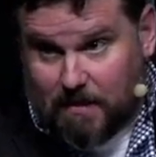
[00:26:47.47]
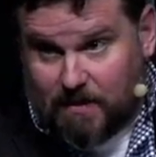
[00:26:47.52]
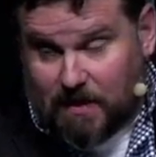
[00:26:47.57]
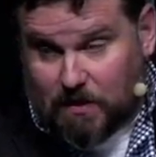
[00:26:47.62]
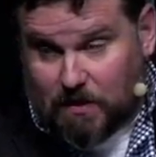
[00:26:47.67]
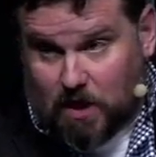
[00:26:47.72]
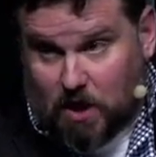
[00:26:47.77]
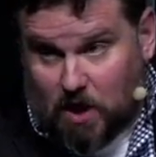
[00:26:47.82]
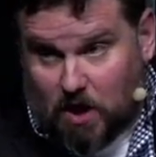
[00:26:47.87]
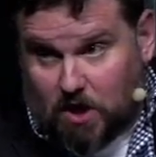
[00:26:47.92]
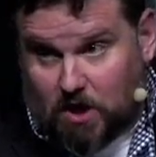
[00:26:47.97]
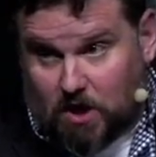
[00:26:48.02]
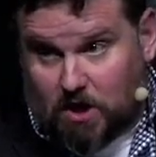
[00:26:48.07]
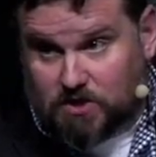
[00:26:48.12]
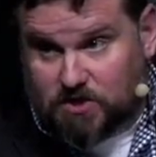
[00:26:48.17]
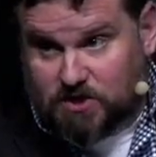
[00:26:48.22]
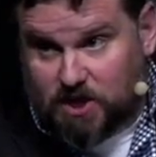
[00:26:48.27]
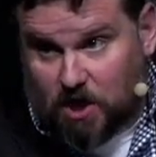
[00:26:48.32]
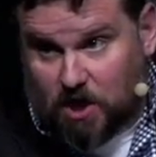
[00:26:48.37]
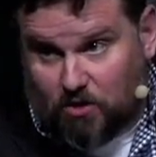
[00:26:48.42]
The
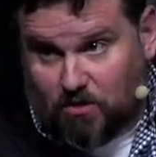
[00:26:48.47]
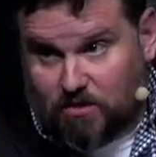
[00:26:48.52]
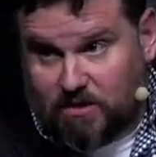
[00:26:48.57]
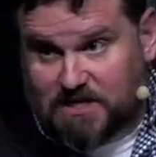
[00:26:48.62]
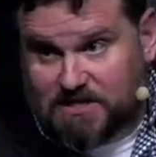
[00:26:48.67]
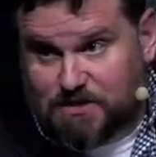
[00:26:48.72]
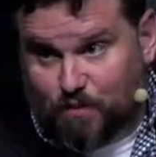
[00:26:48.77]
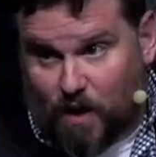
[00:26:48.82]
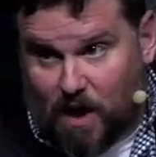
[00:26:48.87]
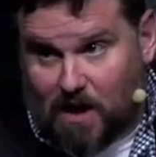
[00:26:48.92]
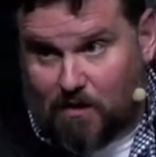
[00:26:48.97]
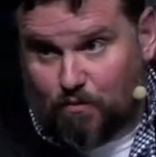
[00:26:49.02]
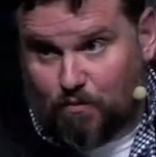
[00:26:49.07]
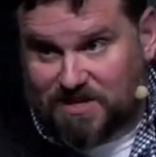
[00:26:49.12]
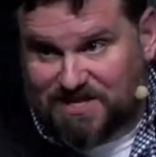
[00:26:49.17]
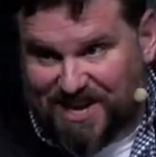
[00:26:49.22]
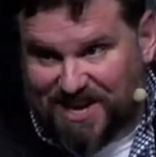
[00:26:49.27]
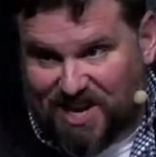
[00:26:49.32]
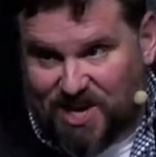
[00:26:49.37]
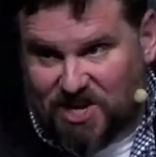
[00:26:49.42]
law told us what
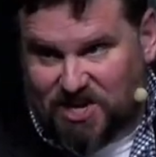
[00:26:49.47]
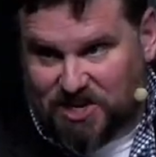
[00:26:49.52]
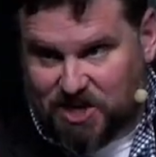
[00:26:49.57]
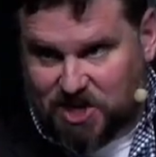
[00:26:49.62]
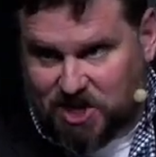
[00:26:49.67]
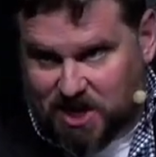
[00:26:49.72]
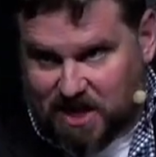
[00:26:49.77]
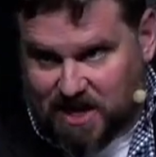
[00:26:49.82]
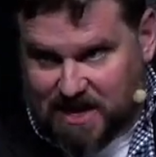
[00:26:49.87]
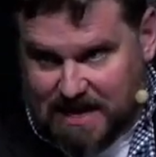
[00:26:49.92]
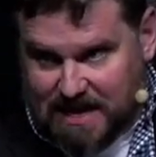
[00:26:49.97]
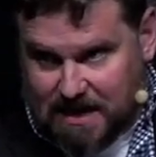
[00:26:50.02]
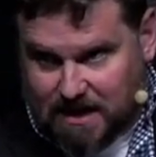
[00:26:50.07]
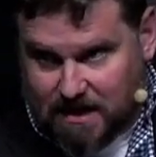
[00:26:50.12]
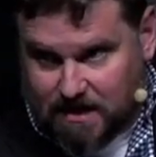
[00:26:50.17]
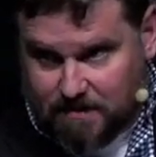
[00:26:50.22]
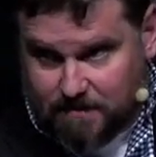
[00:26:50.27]
was unclean.